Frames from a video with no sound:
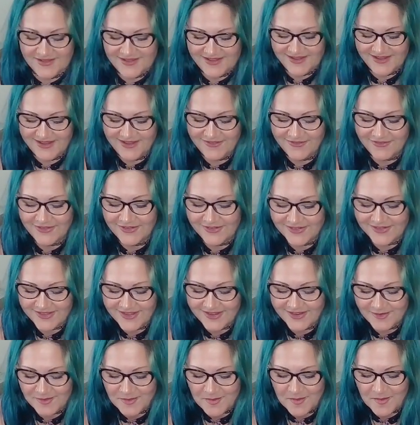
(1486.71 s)
It feels
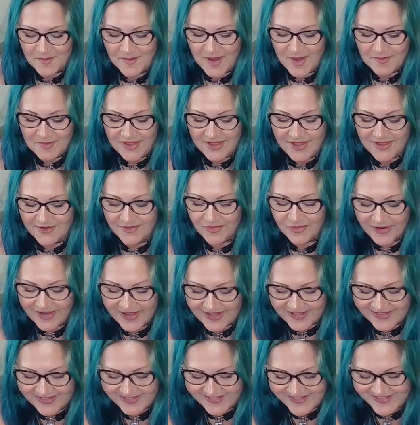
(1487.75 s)
like mop head
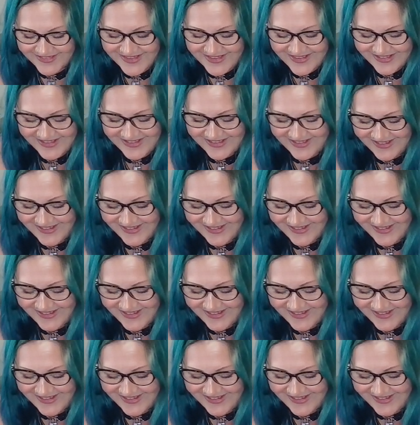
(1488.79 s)
threads.